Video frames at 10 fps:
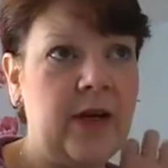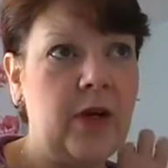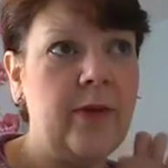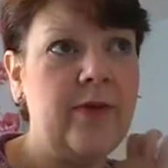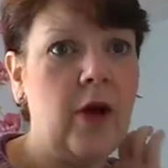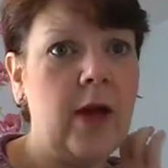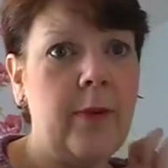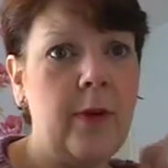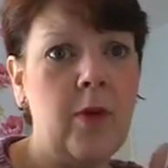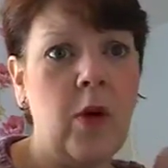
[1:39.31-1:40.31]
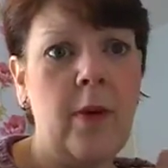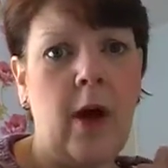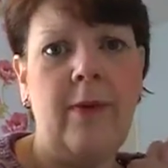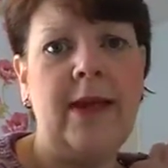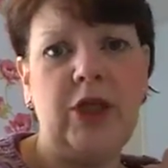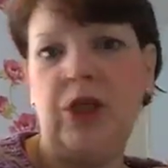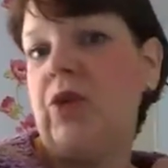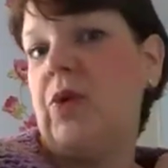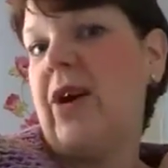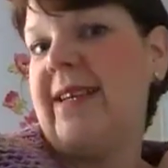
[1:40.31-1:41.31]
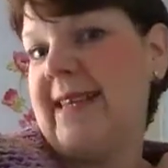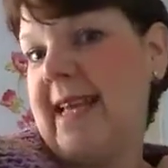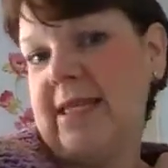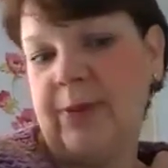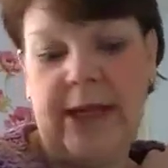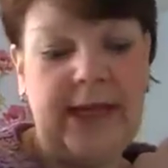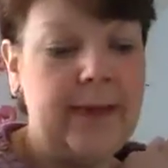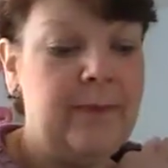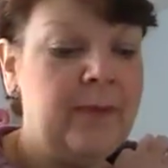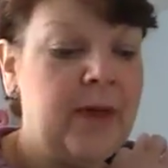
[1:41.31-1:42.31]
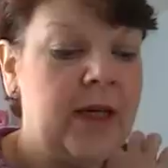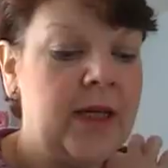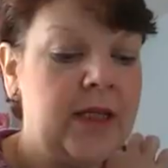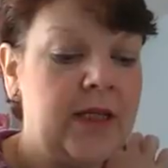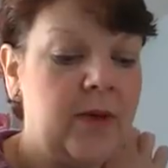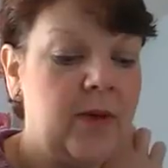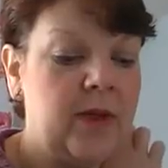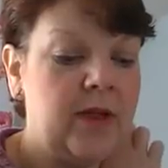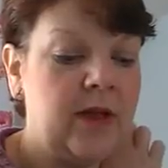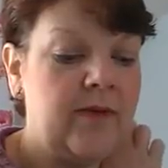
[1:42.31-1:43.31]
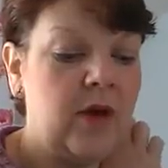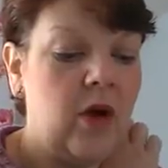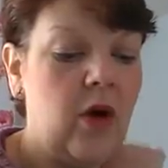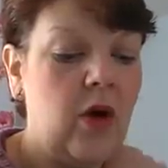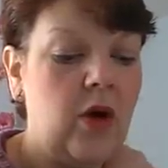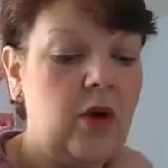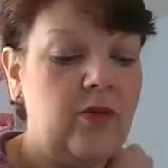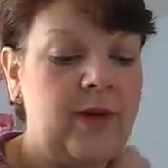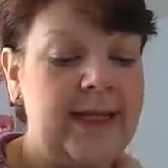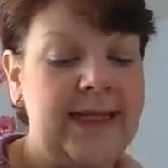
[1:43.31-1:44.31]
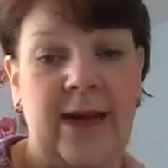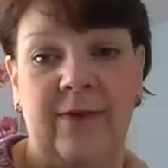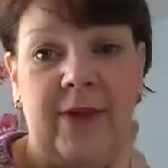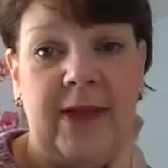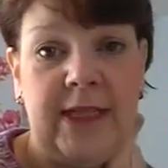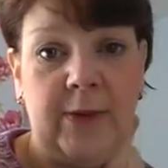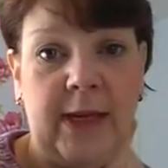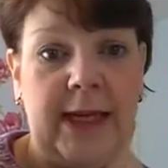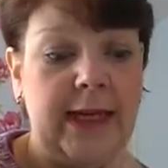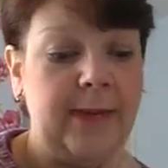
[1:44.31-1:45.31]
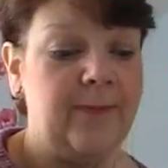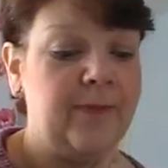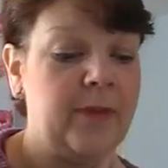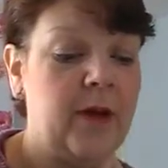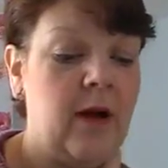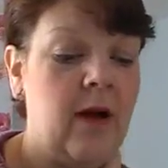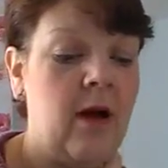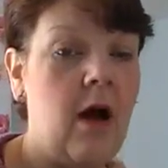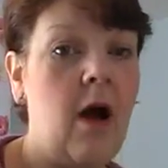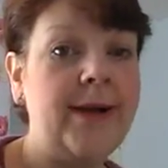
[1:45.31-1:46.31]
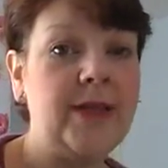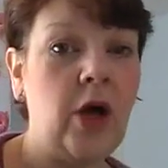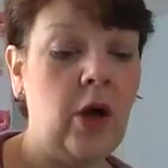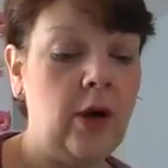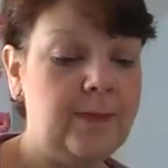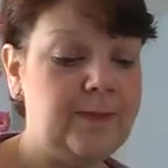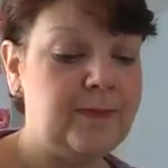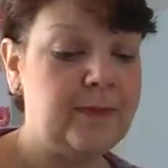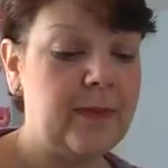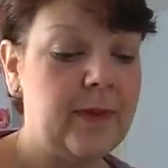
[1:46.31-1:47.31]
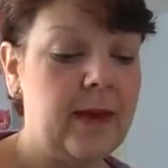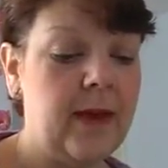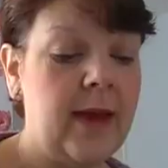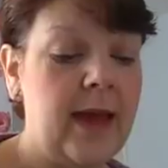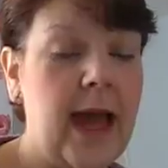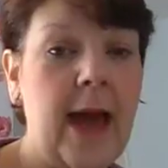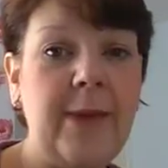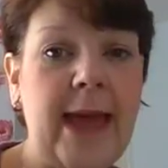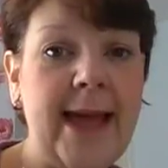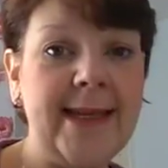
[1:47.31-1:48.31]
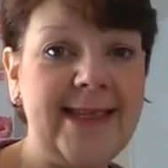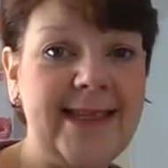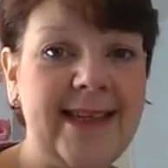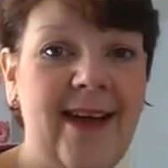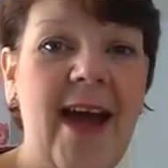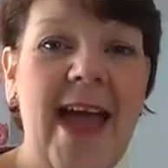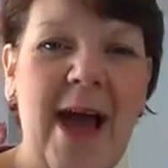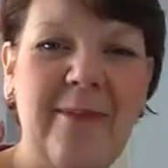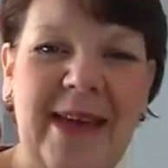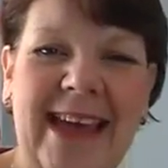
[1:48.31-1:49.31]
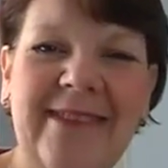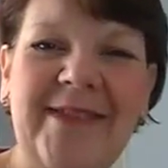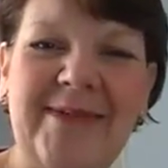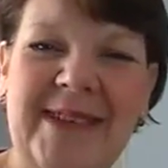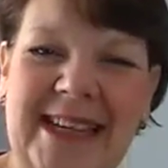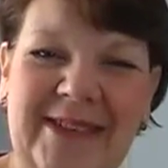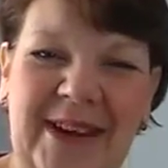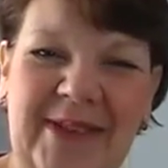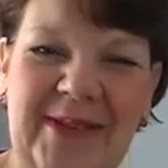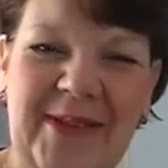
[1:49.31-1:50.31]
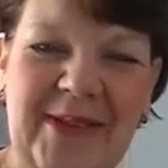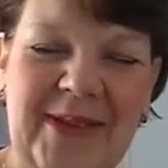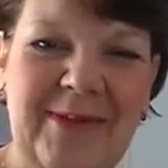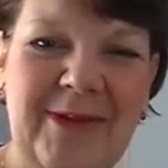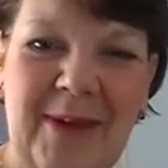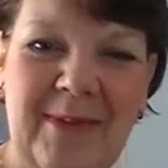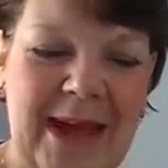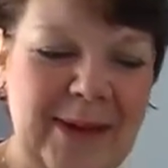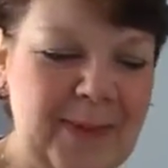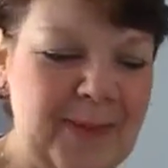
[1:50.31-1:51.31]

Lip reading: I know we've got a couple more, but I'll mention you guys next week. So the ones I've got written down for this week are Itol, Abby S. Hi Abby from Tilly Trout Forum, Trout Mail.